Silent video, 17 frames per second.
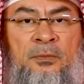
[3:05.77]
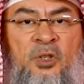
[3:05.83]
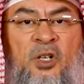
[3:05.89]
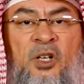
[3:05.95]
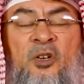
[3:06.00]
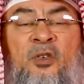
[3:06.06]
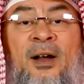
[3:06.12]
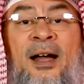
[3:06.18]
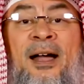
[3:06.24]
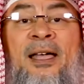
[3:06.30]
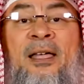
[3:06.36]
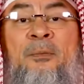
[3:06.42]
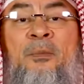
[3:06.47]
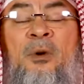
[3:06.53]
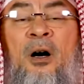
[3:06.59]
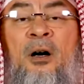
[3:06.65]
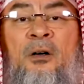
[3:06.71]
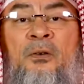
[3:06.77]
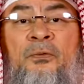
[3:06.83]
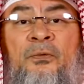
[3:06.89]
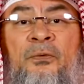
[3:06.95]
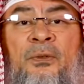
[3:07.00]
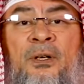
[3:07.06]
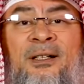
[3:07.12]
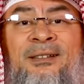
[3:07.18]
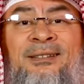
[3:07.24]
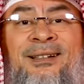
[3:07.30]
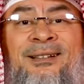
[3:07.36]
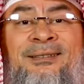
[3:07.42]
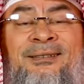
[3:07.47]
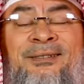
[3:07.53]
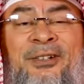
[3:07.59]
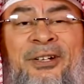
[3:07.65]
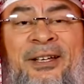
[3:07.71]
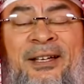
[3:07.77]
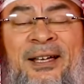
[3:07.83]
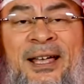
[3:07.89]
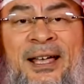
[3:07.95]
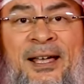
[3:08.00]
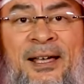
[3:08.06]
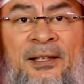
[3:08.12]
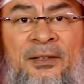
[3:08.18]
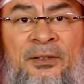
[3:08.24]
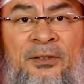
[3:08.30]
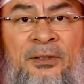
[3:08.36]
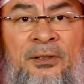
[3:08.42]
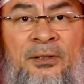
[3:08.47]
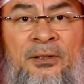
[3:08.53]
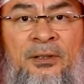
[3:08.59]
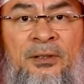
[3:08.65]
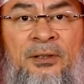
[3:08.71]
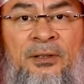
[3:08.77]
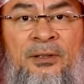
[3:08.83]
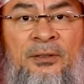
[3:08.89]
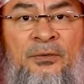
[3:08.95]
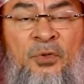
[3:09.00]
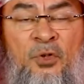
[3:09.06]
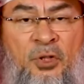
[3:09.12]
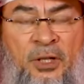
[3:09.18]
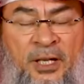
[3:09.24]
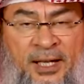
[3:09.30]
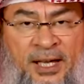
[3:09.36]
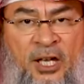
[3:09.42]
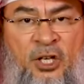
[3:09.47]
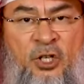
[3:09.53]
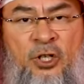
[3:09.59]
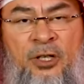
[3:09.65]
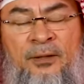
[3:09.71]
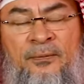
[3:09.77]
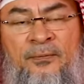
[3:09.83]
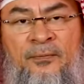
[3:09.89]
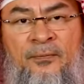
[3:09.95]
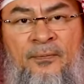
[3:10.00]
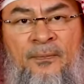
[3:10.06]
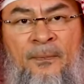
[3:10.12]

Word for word: the crime of adultery and fornication,